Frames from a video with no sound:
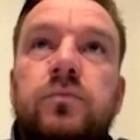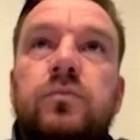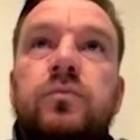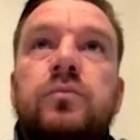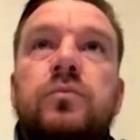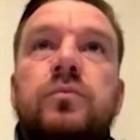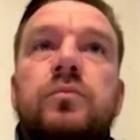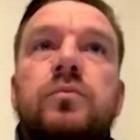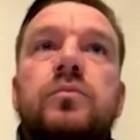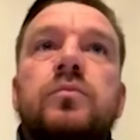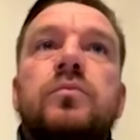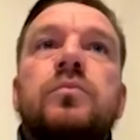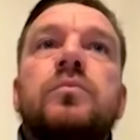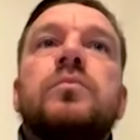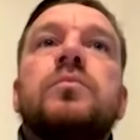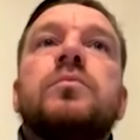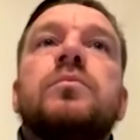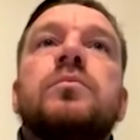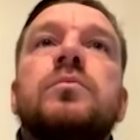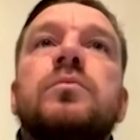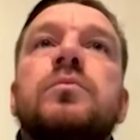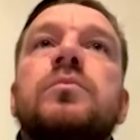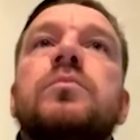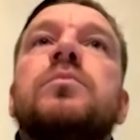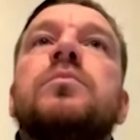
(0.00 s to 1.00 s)

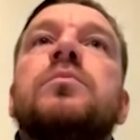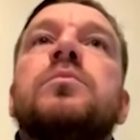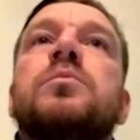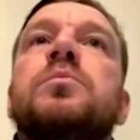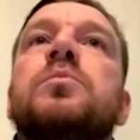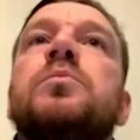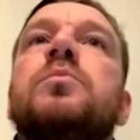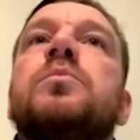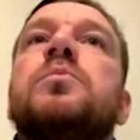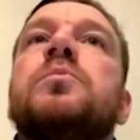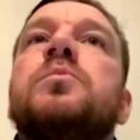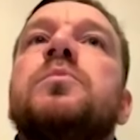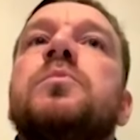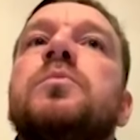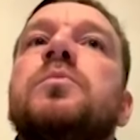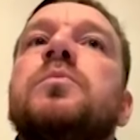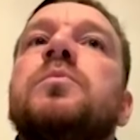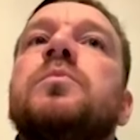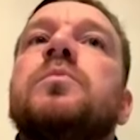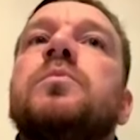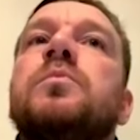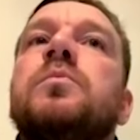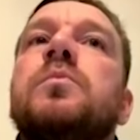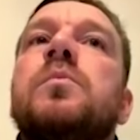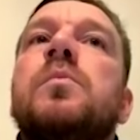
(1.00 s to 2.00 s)

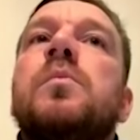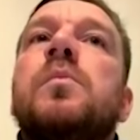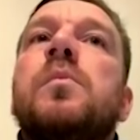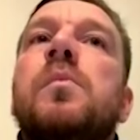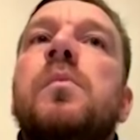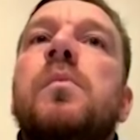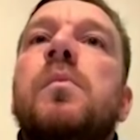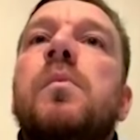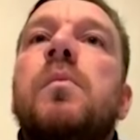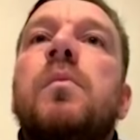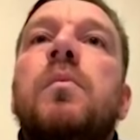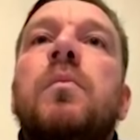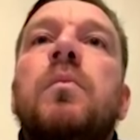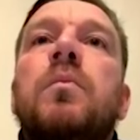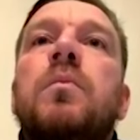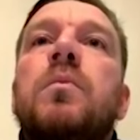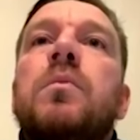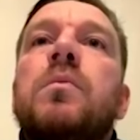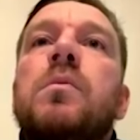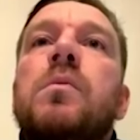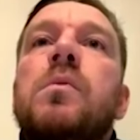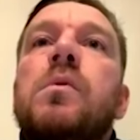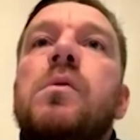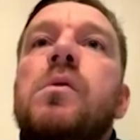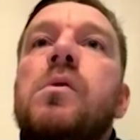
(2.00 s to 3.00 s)

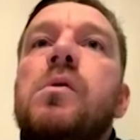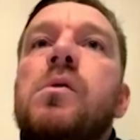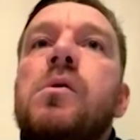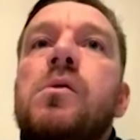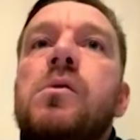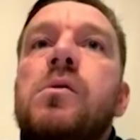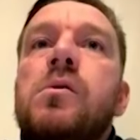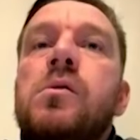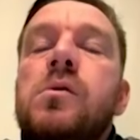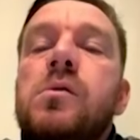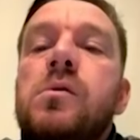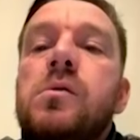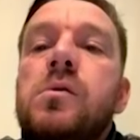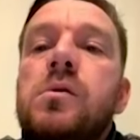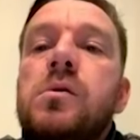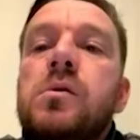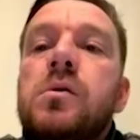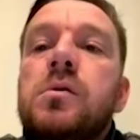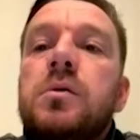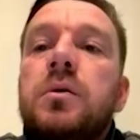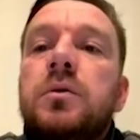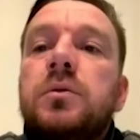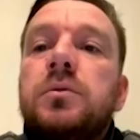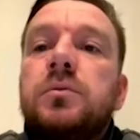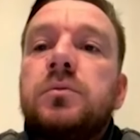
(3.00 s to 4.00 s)

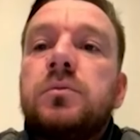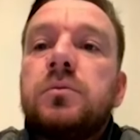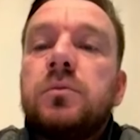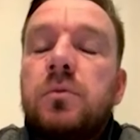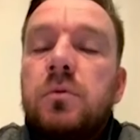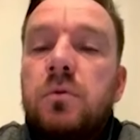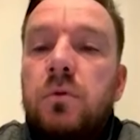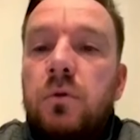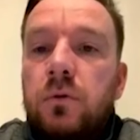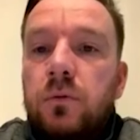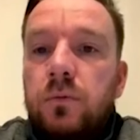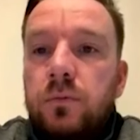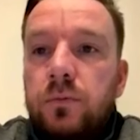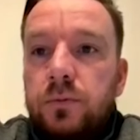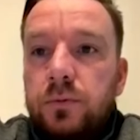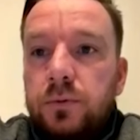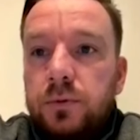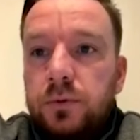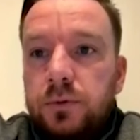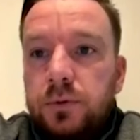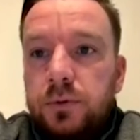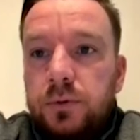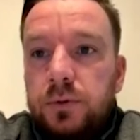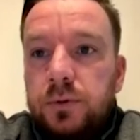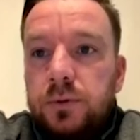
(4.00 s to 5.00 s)

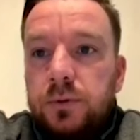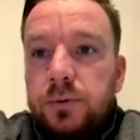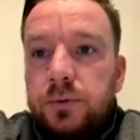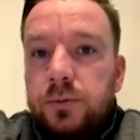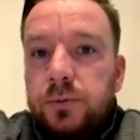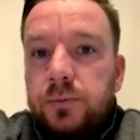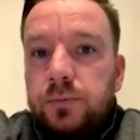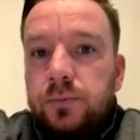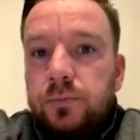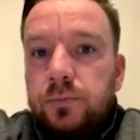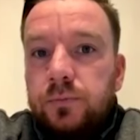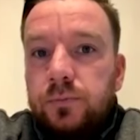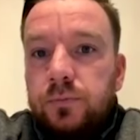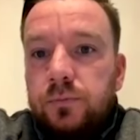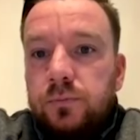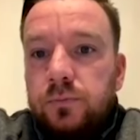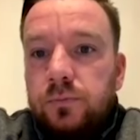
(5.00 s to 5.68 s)
(silent)